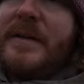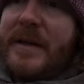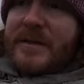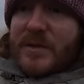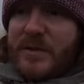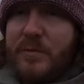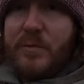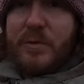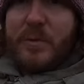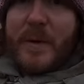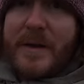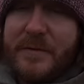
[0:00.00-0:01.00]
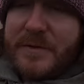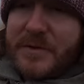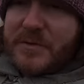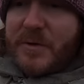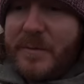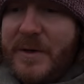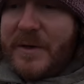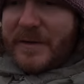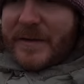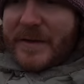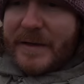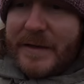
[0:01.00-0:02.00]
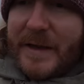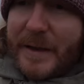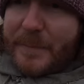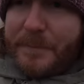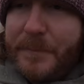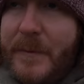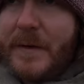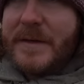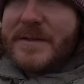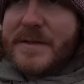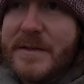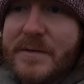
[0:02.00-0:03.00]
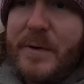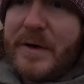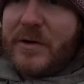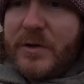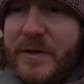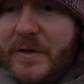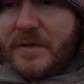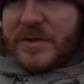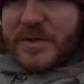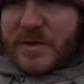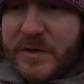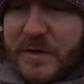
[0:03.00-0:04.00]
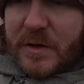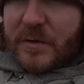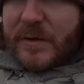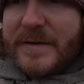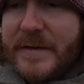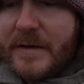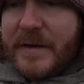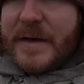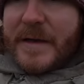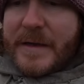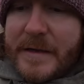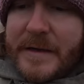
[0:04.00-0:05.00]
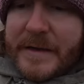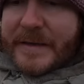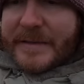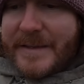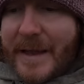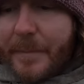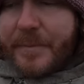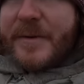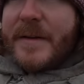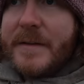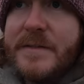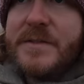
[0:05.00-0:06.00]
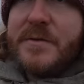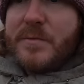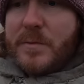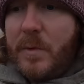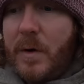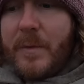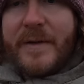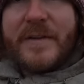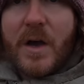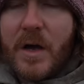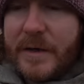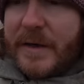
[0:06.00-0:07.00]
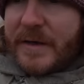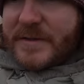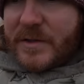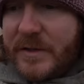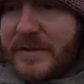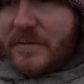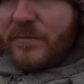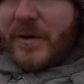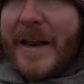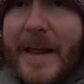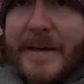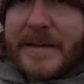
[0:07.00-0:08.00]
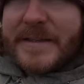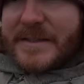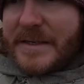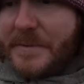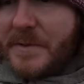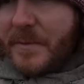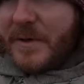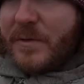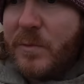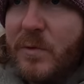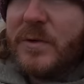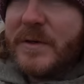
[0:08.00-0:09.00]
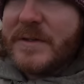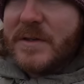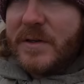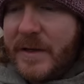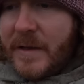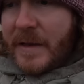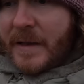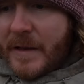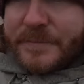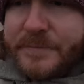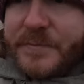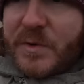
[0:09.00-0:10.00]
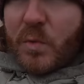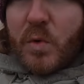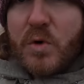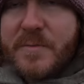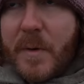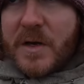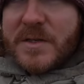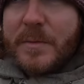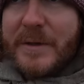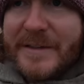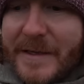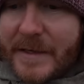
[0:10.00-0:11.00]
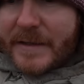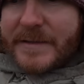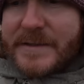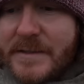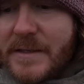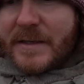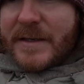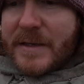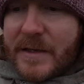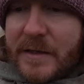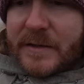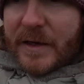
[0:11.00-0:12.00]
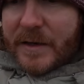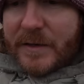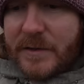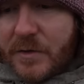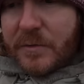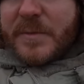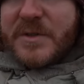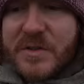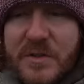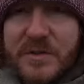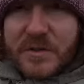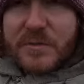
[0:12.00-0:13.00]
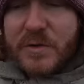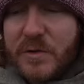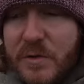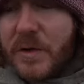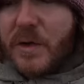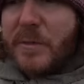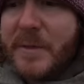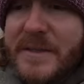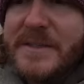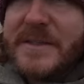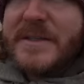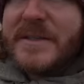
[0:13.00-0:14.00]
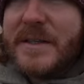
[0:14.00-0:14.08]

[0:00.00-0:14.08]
That's kind of one way of describing it, I think, um, listening to our guide, and she's kind of gone into in depth into what went on, and it's like it's relentless seems to be the word. It's like the worst possible things that humans could do to other humans